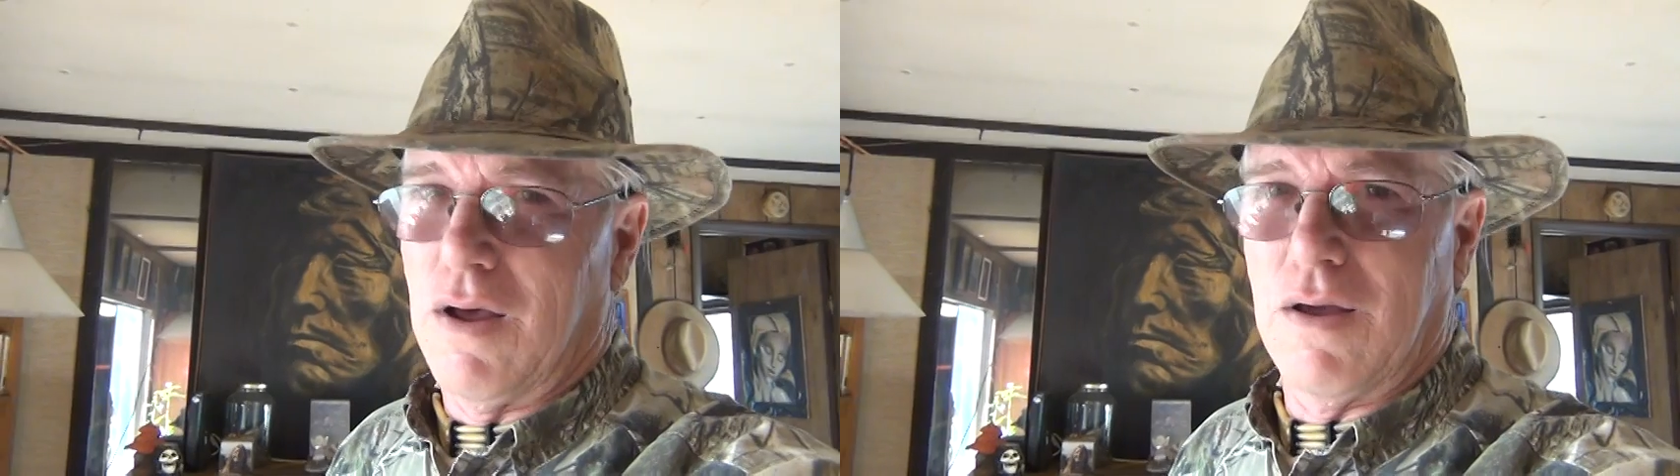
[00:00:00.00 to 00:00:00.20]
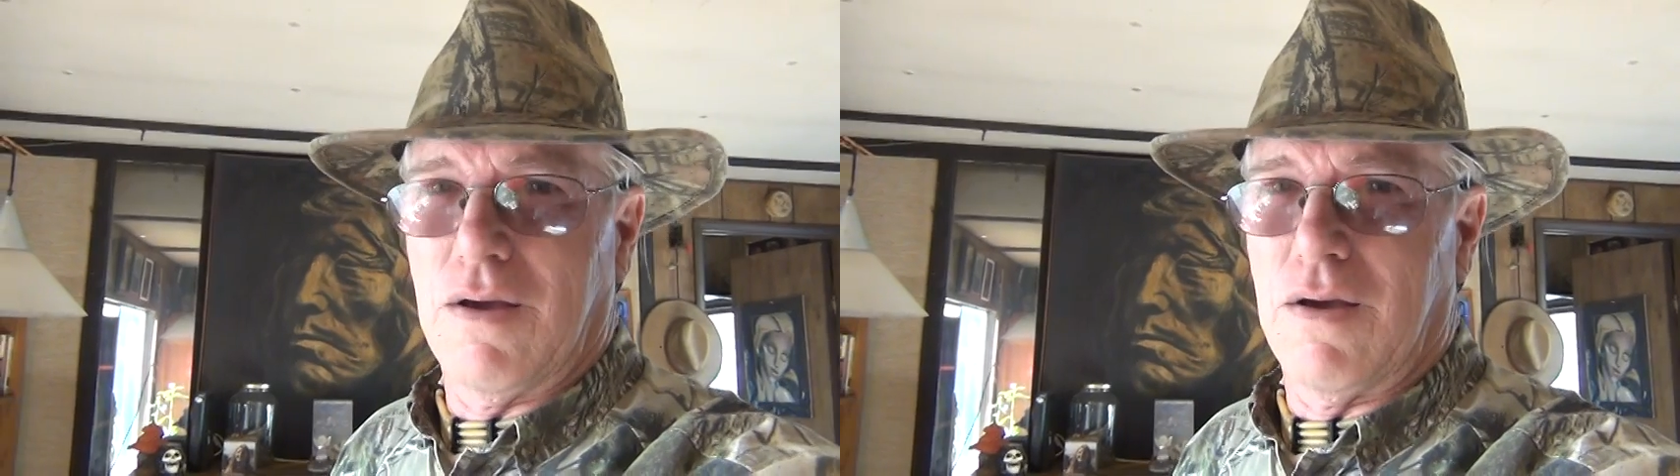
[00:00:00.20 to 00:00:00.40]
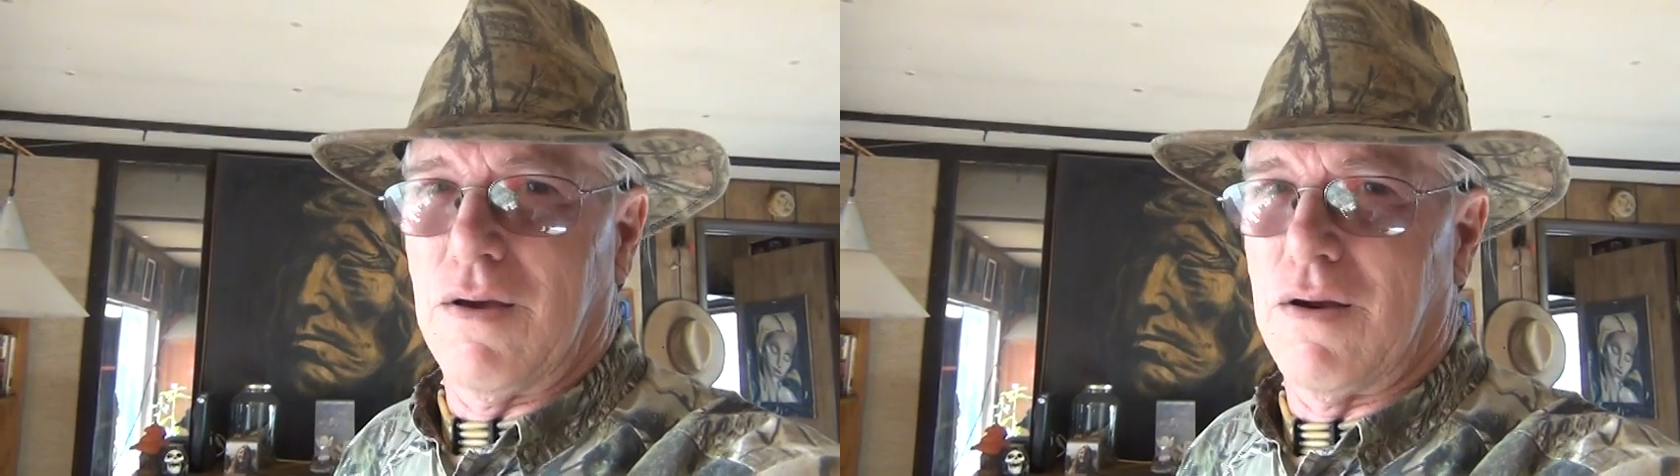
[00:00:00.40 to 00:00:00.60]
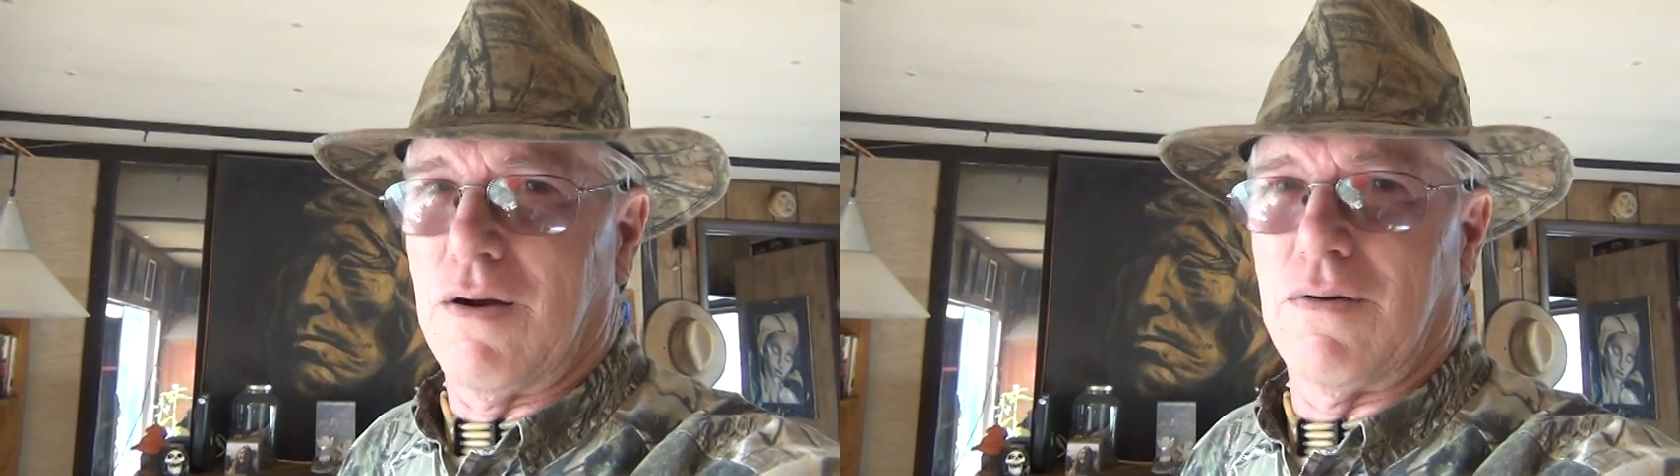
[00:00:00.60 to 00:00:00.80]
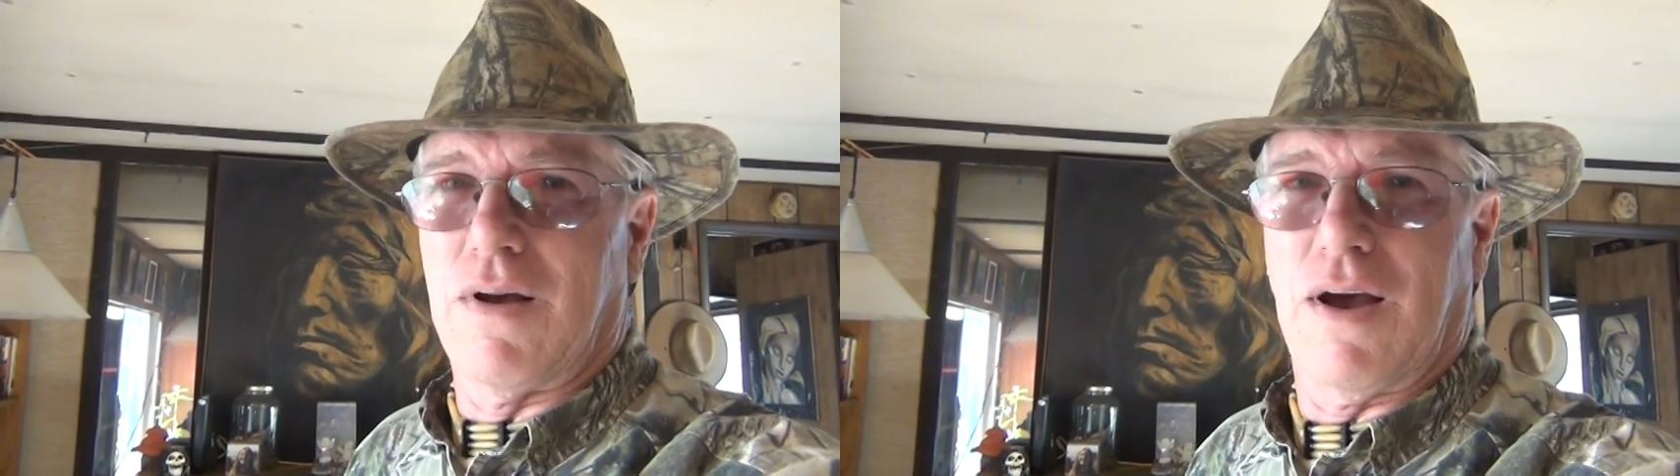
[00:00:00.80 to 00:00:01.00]
you
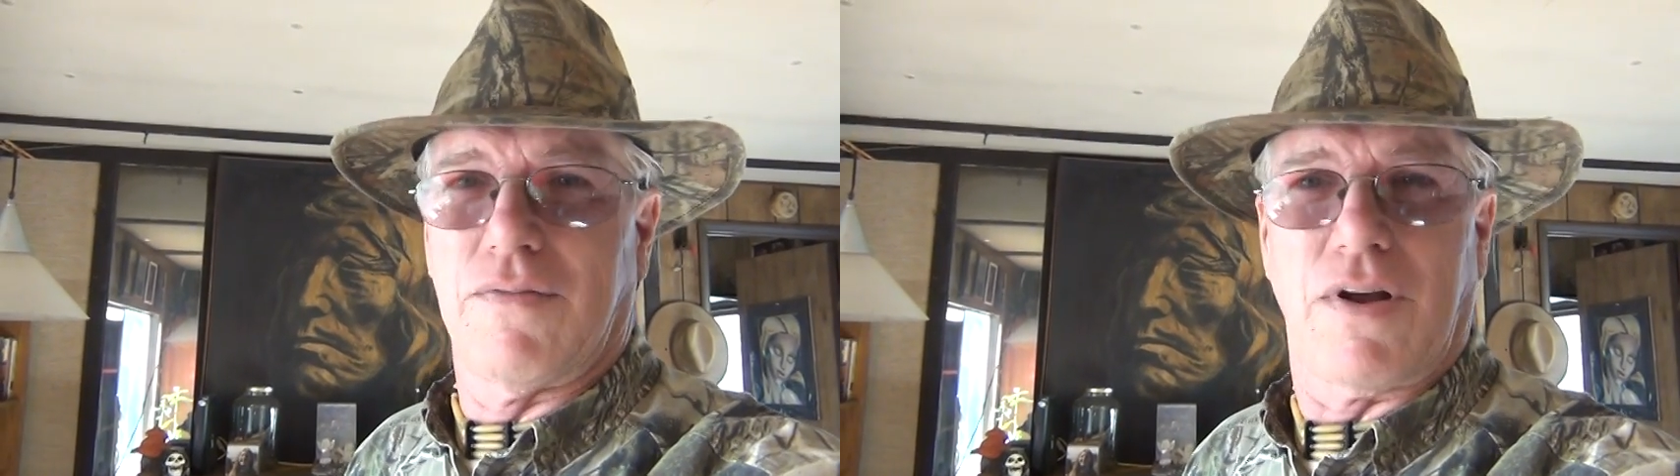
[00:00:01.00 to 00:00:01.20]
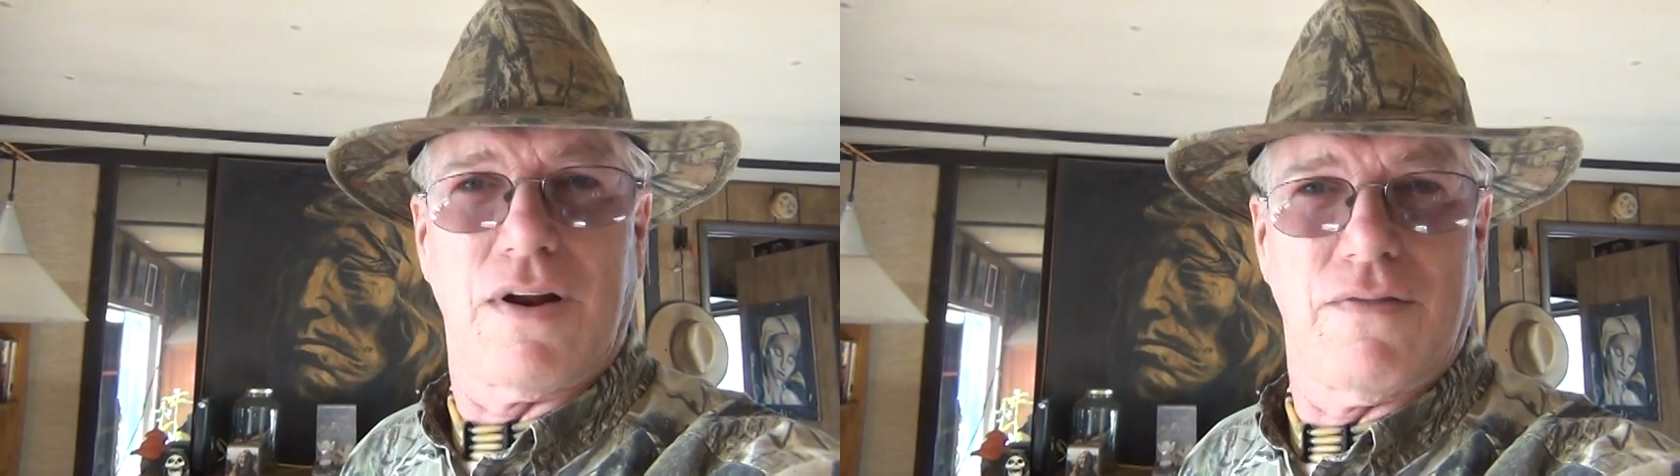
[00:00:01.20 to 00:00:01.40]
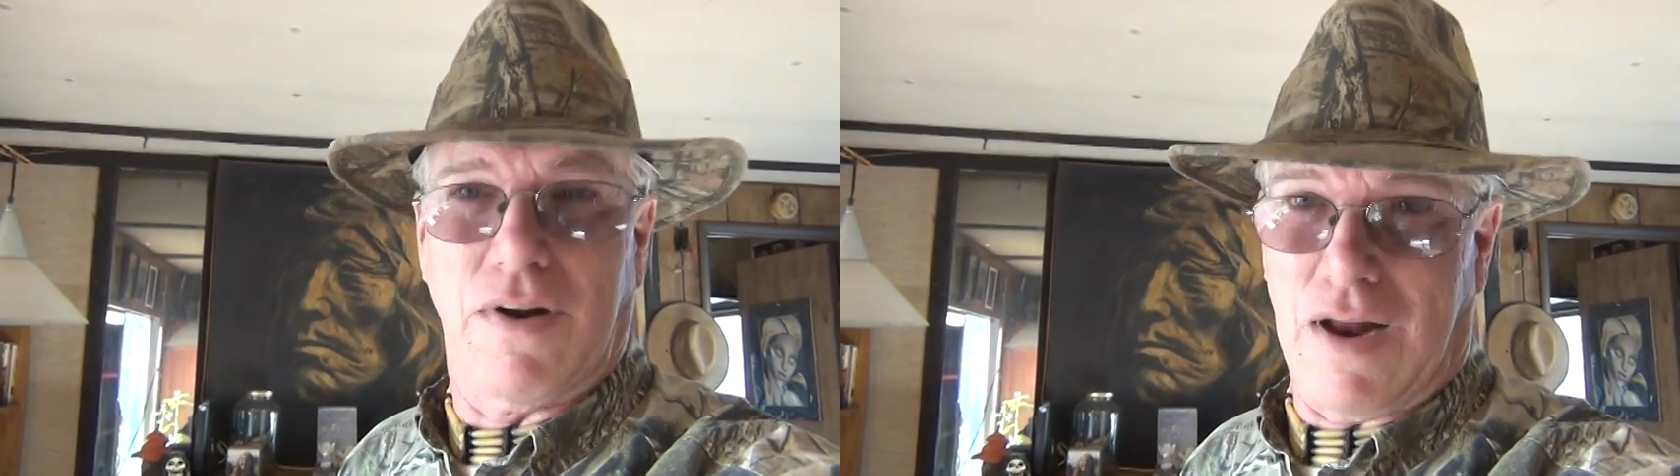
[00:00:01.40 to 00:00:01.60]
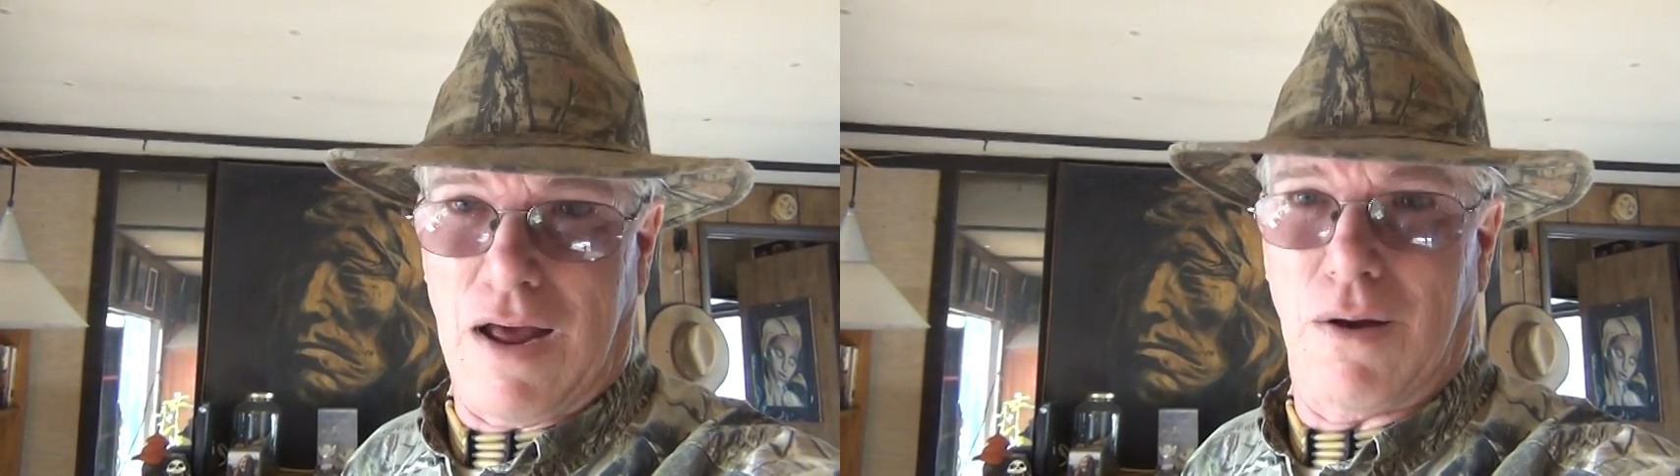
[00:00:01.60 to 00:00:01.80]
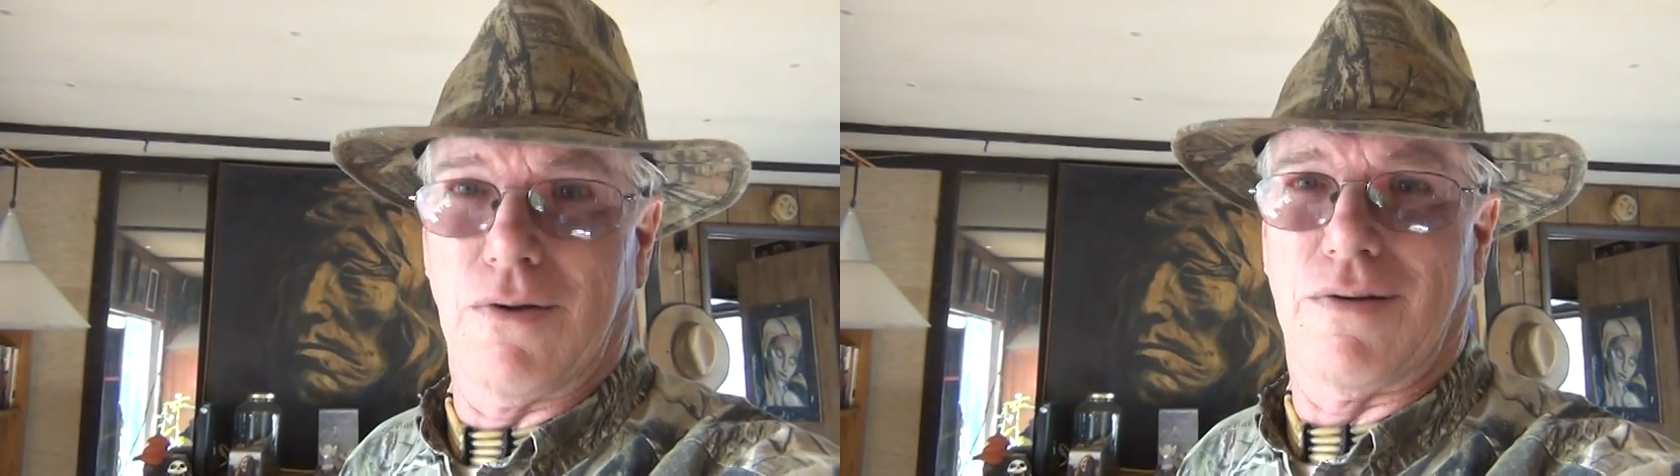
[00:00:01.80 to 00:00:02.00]
don't have to live a
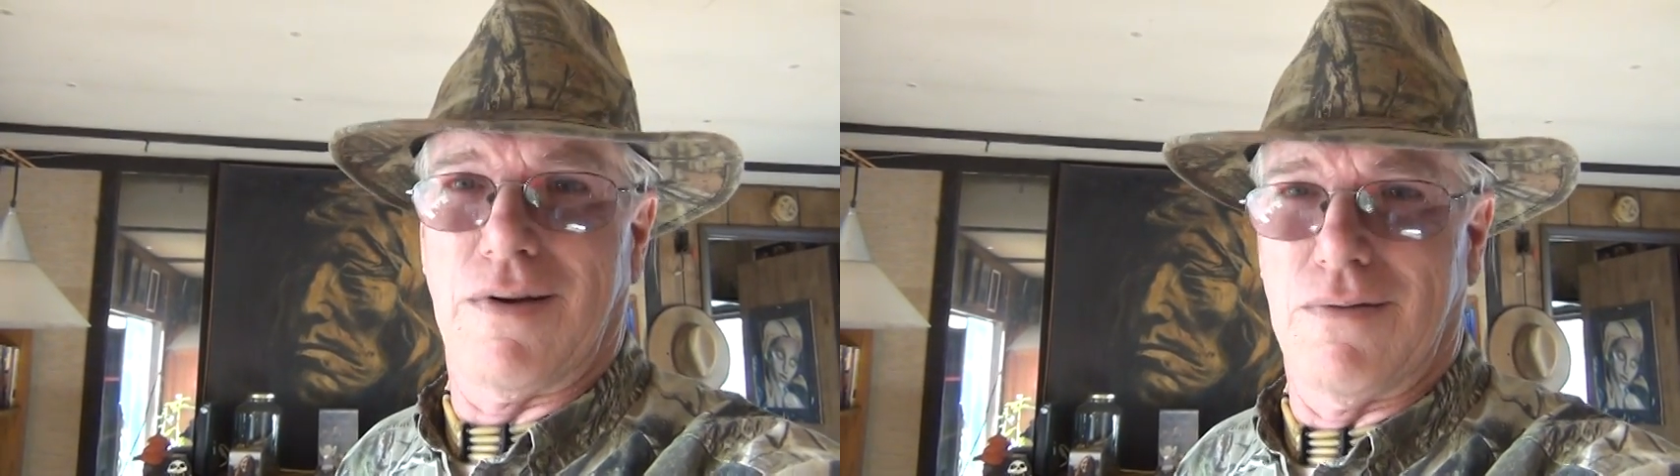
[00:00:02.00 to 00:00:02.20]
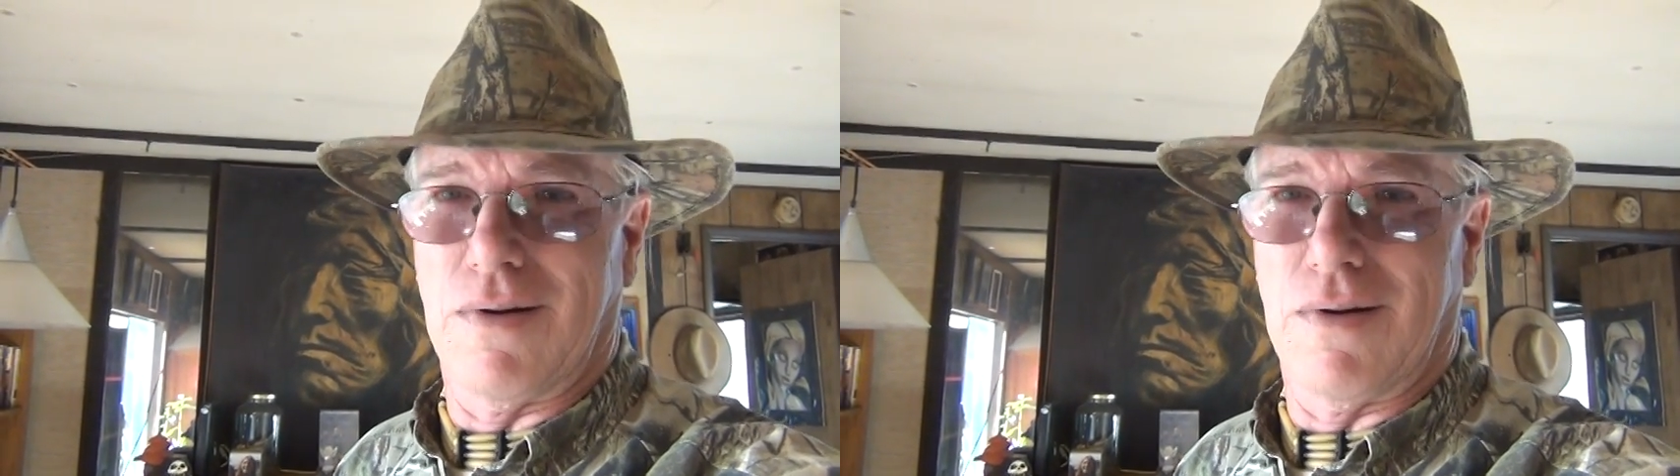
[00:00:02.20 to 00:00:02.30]
lousy,